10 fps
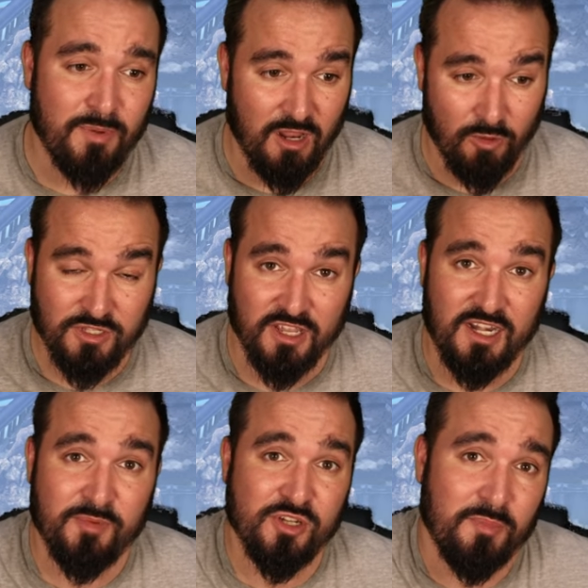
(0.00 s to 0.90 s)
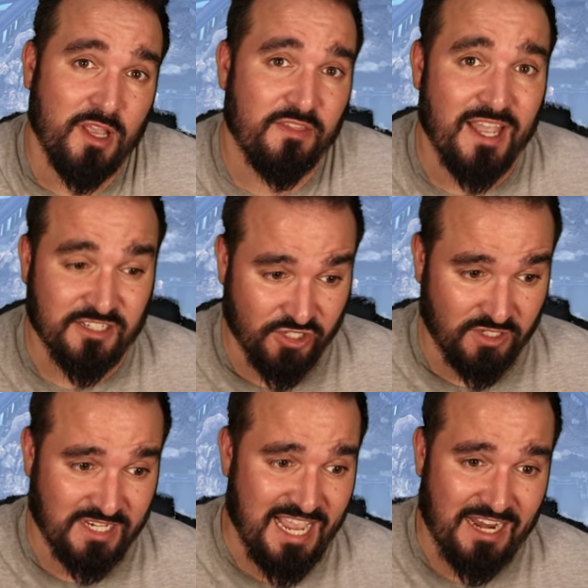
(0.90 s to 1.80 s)
and I'll certainly be jumping on that as soon
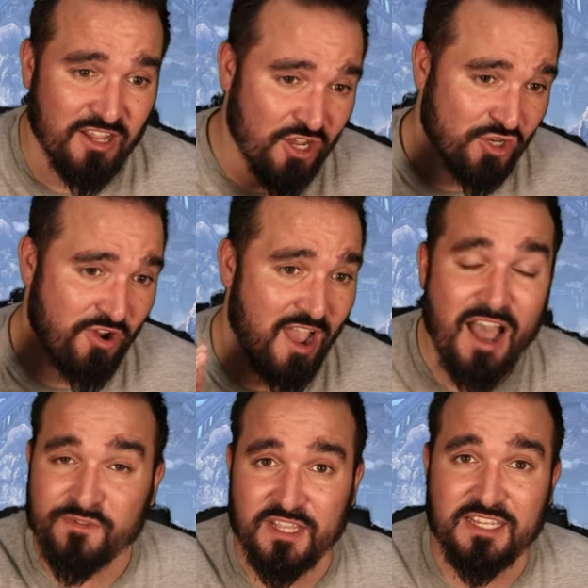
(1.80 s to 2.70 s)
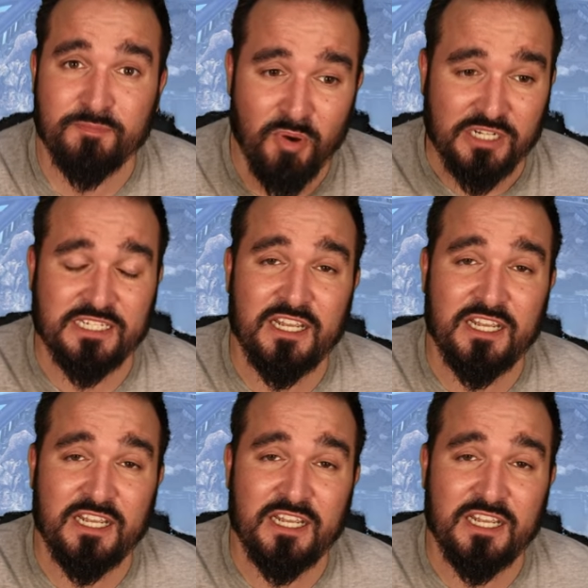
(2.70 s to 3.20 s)
as I can straight after this, but